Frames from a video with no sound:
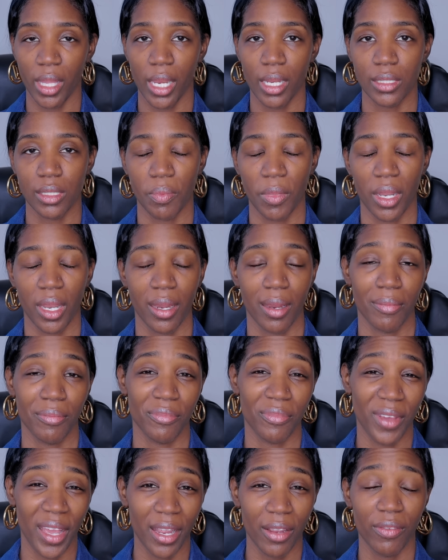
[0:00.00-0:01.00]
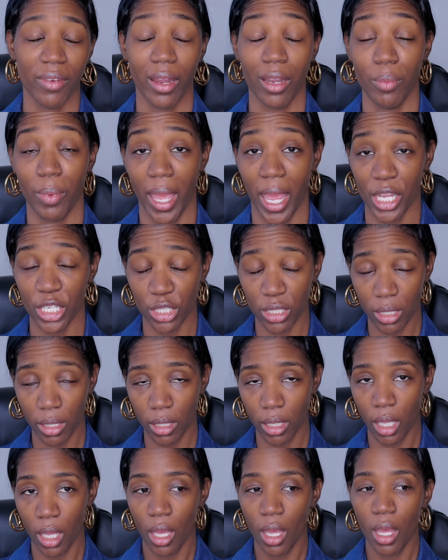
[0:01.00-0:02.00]
That is something that I'm very, very
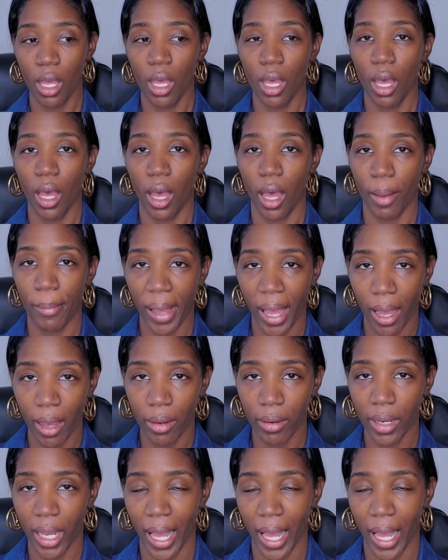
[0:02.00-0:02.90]
passionate about.